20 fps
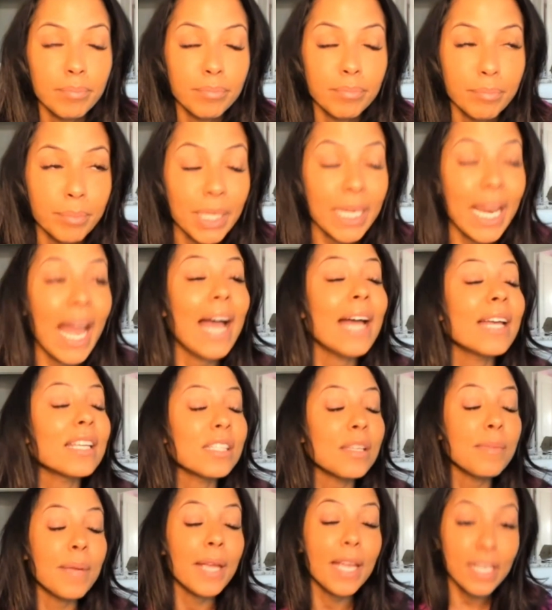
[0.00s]
But as
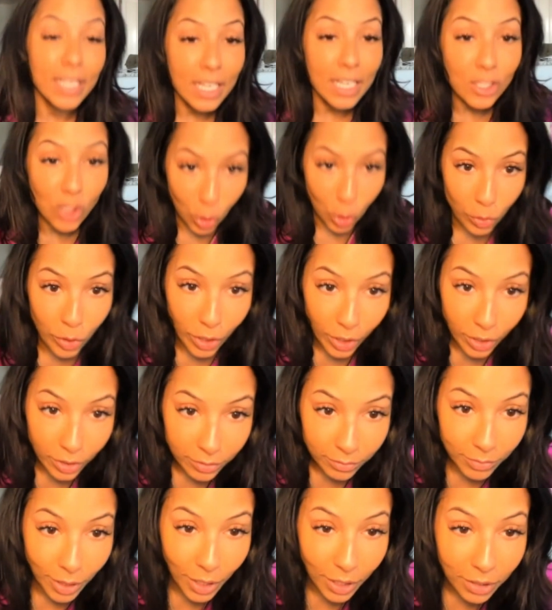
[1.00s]
a man gets older,
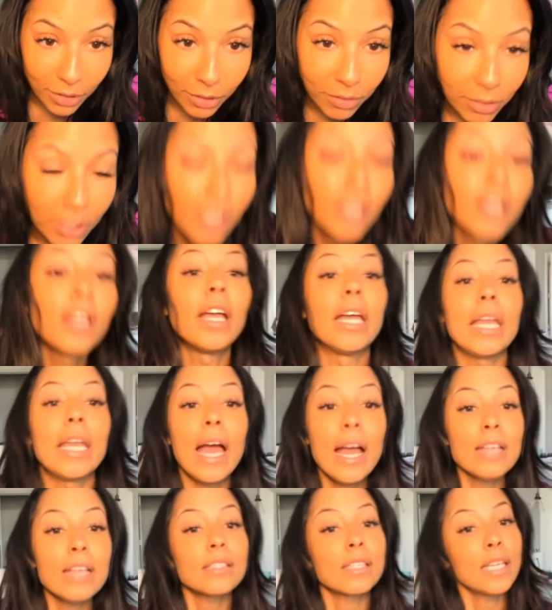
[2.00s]
and
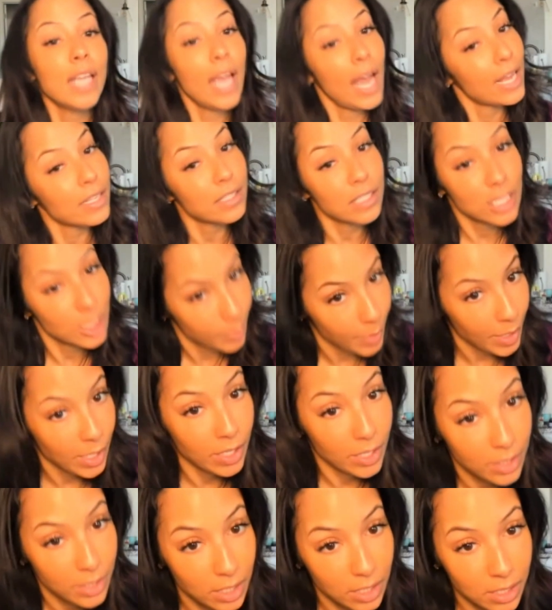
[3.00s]
as he has
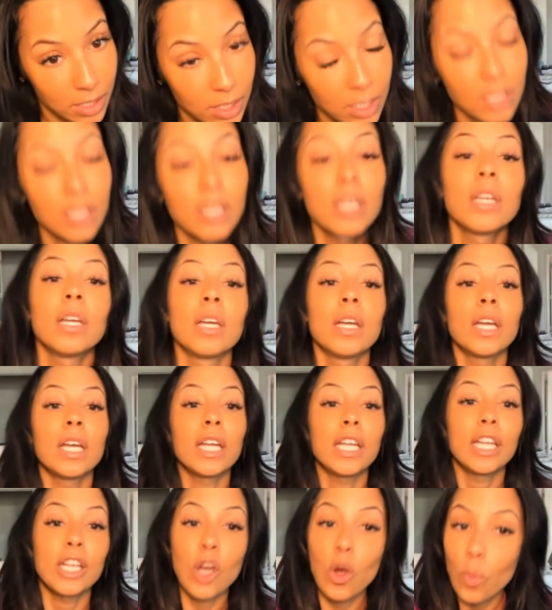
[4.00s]
experiences,
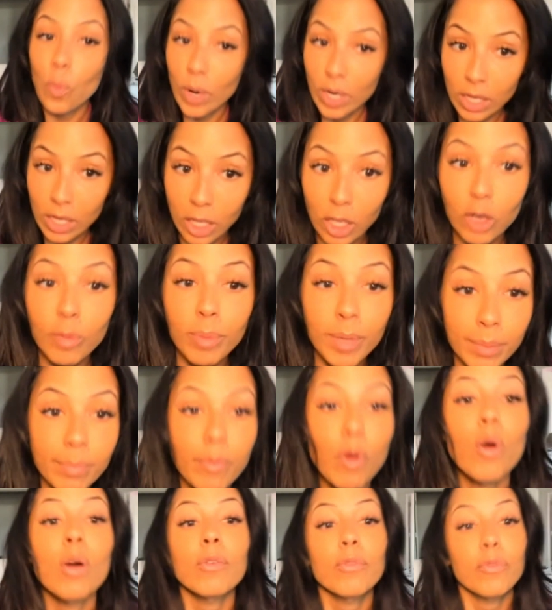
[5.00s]
he gonna want a little bit
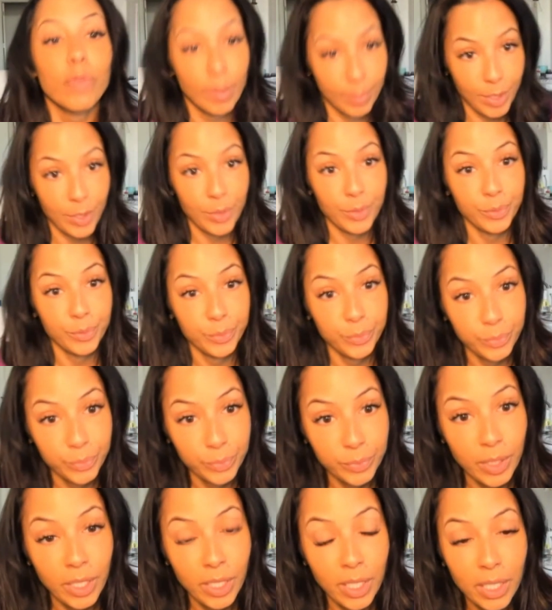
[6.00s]
more from you.
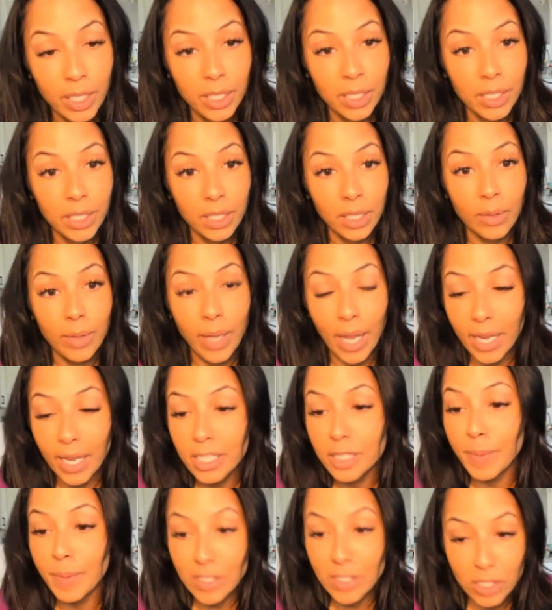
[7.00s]
Okay,
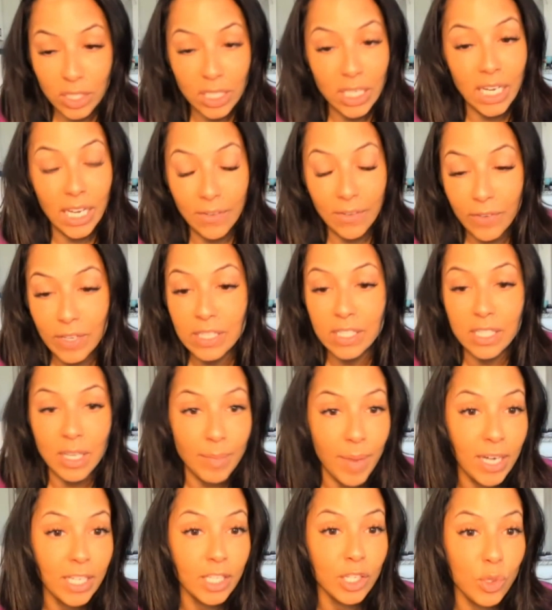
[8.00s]
especially if he's
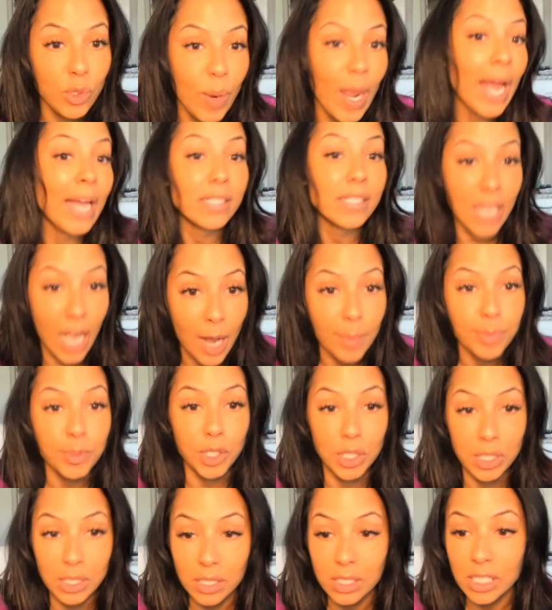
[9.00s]
somebody who has
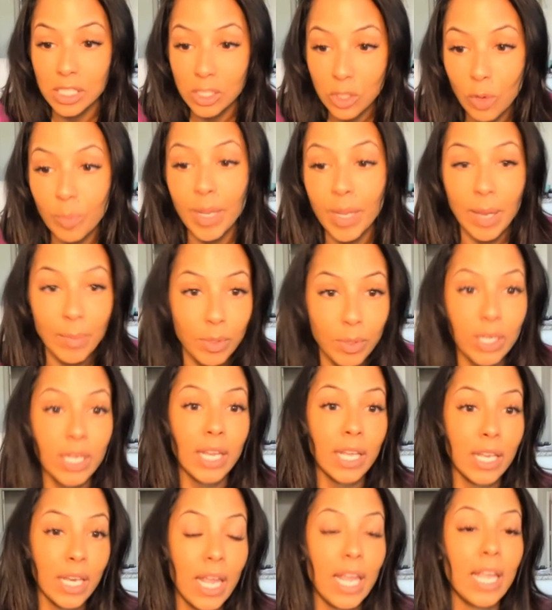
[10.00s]
options, he would be able to
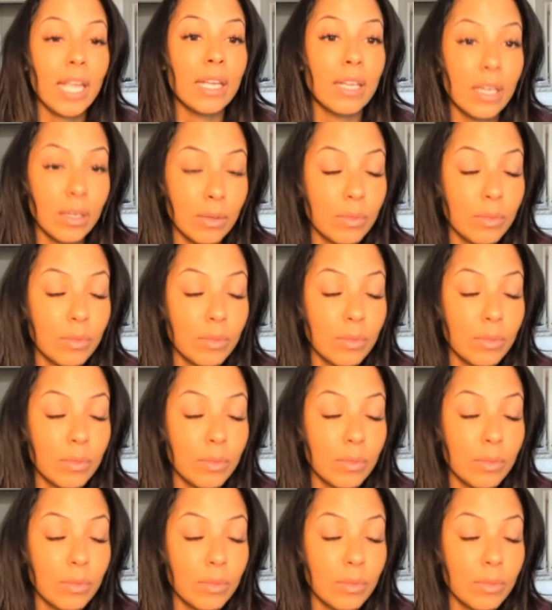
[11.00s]
get, if